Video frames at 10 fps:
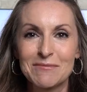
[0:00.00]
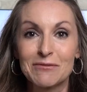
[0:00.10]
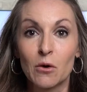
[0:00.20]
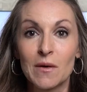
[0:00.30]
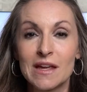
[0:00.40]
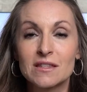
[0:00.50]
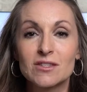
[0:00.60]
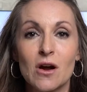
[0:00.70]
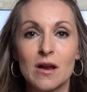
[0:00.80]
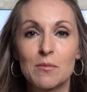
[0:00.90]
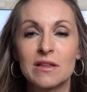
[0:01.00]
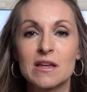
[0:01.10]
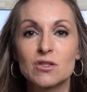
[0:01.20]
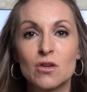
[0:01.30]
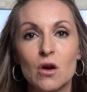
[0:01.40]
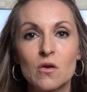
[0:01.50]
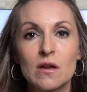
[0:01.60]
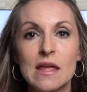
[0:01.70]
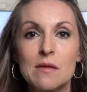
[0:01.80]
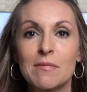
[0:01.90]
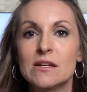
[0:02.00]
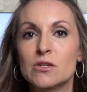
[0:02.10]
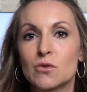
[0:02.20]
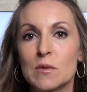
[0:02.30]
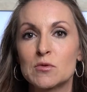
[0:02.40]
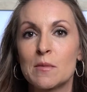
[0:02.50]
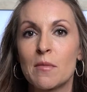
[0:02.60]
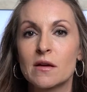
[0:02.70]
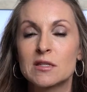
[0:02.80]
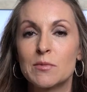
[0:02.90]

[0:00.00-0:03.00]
Before we get started, please note in my description box